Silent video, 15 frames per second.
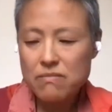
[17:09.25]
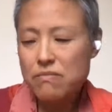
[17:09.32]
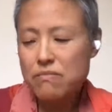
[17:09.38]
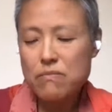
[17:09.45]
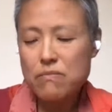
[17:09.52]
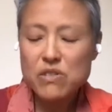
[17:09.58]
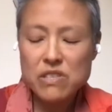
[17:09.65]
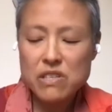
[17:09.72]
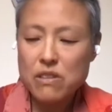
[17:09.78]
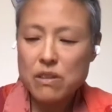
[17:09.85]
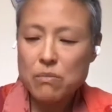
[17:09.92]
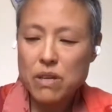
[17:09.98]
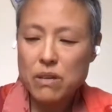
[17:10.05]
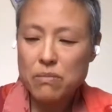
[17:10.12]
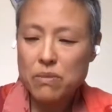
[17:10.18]
most of the
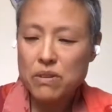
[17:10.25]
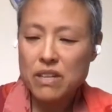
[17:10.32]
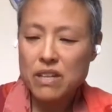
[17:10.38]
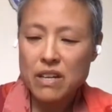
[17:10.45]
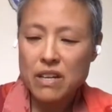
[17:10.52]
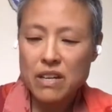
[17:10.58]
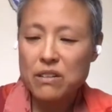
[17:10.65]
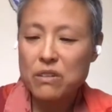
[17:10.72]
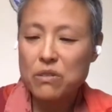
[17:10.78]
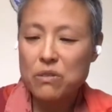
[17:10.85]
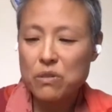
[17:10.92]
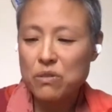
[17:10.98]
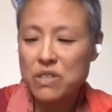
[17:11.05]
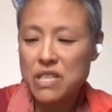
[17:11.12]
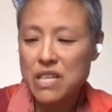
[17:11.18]
people that I knew who
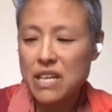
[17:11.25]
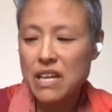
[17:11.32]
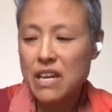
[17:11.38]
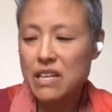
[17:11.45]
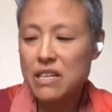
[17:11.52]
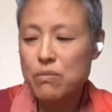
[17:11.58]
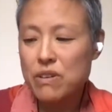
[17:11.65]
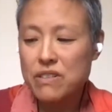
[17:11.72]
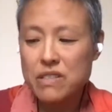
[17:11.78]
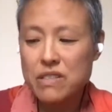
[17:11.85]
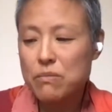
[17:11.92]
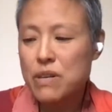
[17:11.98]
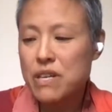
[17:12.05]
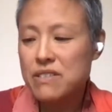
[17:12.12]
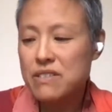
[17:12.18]
were taking
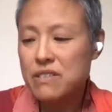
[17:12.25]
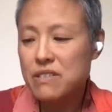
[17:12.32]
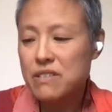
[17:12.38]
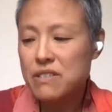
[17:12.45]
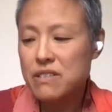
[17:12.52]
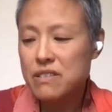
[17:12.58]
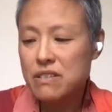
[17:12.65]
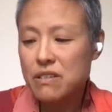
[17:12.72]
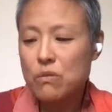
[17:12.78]
antidepressants